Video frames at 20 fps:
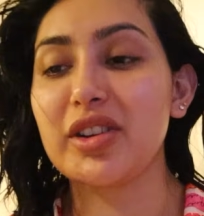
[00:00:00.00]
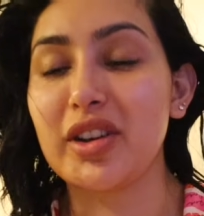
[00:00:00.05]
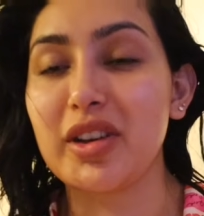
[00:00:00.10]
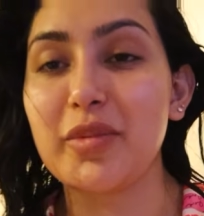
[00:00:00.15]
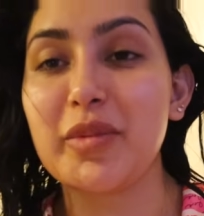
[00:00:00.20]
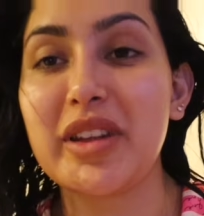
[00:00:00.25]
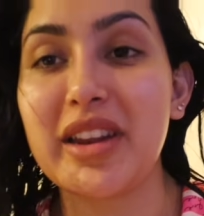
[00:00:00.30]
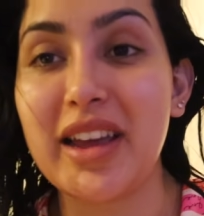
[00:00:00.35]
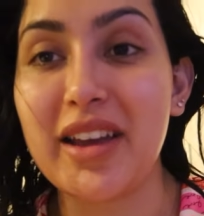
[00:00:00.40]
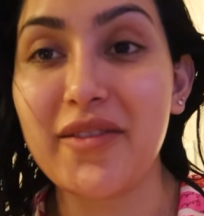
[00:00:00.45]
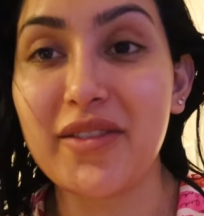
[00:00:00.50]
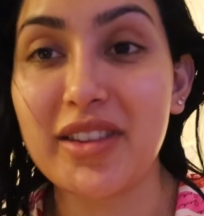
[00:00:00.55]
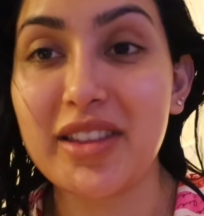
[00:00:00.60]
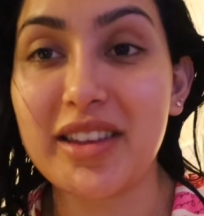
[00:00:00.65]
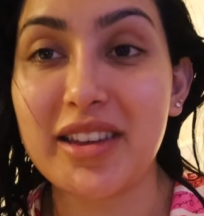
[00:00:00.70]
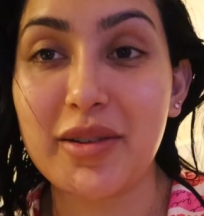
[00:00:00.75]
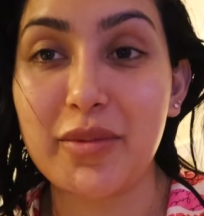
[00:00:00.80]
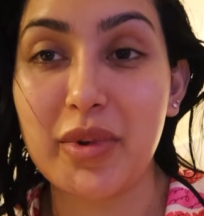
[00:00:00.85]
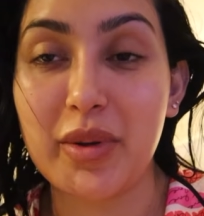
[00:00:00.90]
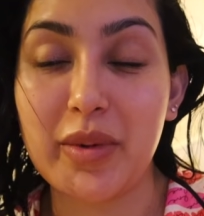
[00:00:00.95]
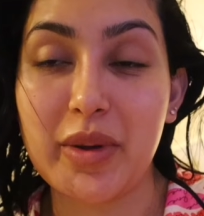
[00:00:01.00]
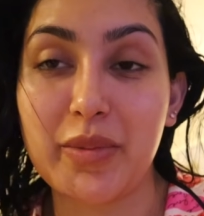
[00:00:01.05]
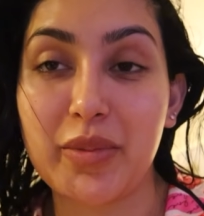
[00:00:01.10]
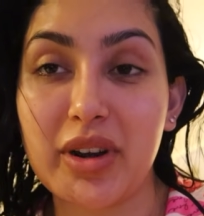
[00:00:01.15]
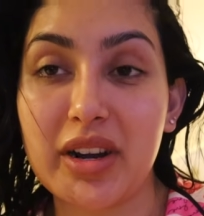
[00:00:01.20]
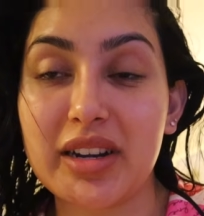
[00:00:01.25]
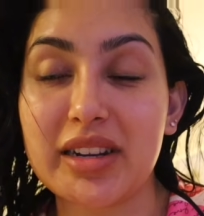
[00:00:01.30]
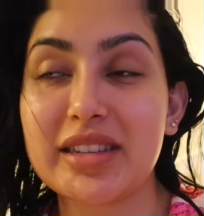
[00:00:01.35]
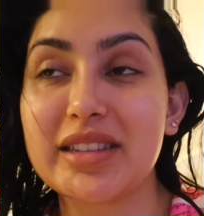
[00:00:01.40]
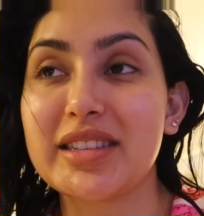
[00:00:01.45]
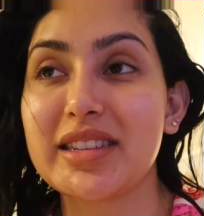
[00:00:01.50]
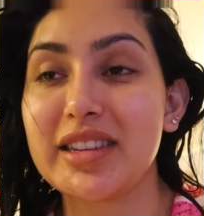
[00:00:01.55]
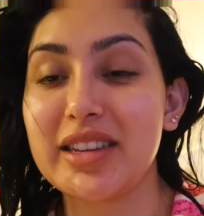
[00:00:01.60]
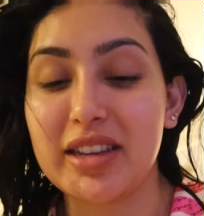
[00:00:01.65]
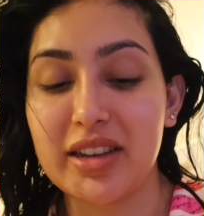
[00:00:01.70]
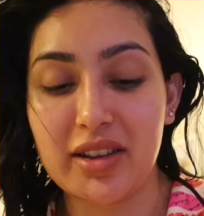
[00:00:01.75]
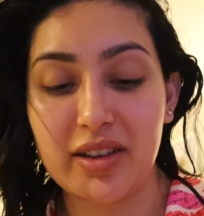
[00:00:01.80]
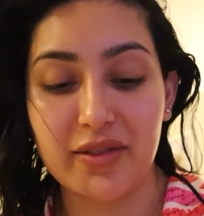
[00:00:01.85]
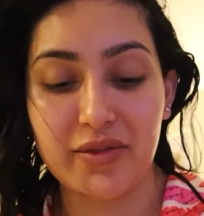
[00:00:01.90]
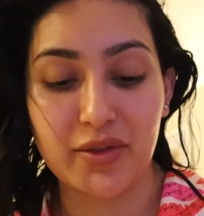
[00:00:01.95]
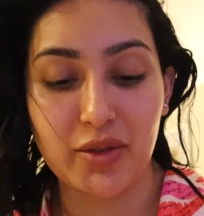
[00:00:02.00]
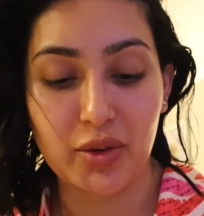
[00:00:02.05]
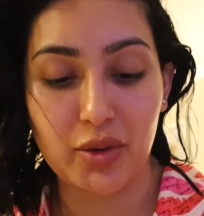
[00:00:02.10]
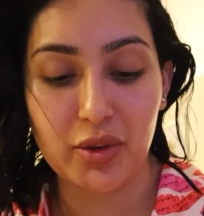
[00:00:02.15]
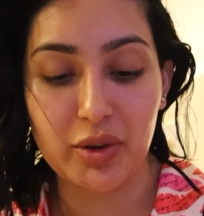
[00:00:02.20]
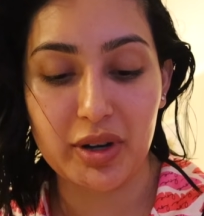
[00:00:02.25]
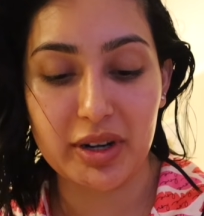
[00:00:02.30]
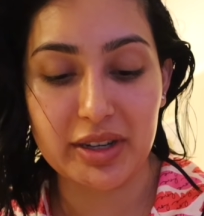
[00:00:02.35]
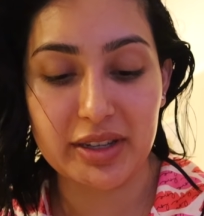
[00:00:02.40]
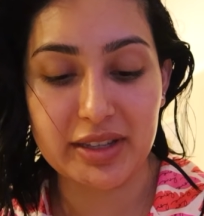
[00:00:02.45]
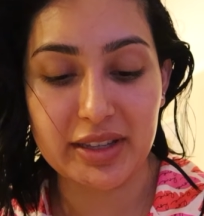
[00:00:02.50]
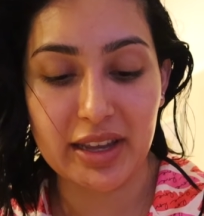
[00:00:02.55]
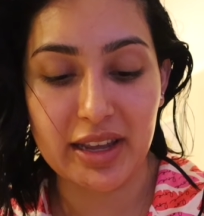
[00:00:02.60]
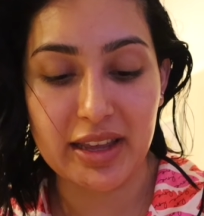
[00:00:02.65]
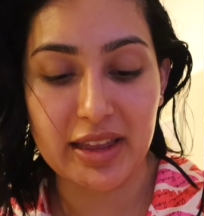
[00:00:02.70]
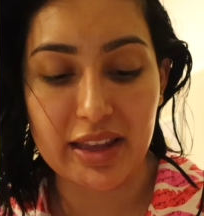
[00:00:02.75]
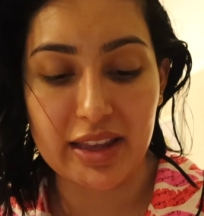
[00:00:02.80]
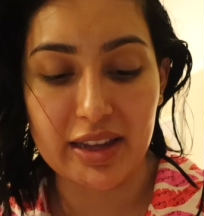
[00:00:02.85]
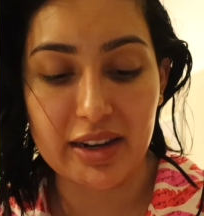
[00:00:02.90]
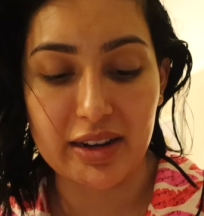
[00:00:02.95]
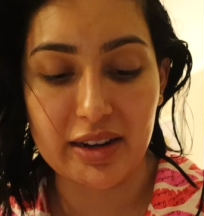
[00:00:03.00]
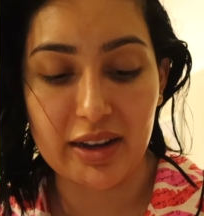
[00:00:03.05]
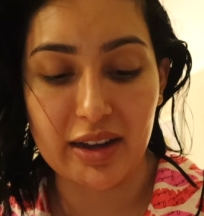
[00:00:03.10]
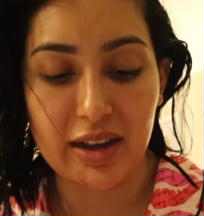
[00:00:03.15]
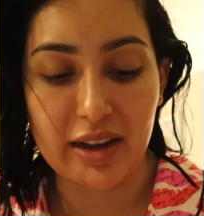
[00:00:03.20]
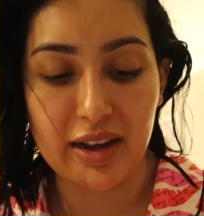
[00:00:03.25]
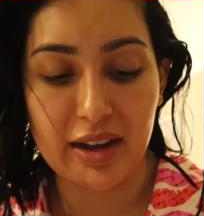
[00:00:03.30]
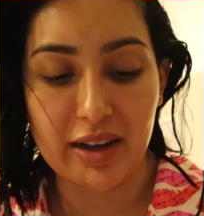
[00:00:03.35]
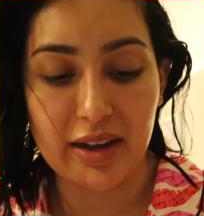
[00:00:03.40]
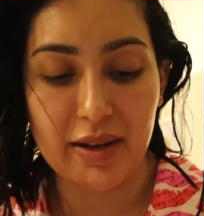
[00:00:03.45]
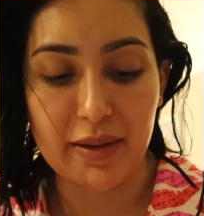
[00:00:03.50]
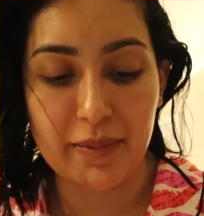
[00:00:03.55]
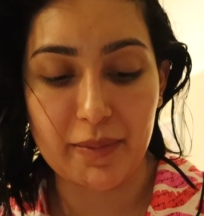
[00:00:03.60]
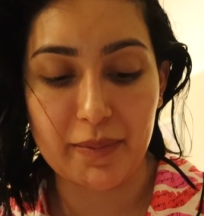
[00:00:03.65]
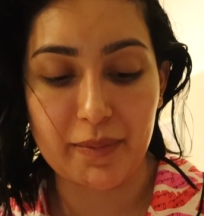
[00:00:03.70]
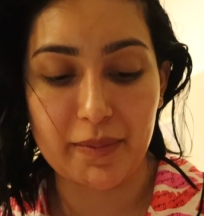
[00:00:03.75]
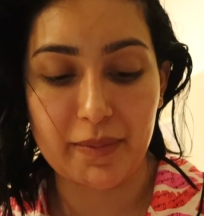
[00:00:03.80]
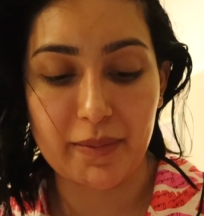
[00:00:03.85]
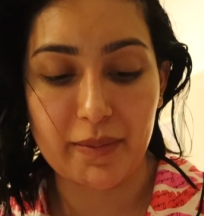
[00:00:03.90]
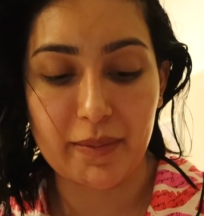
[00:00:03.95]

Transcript: document everything about my pregnancy of course and then um,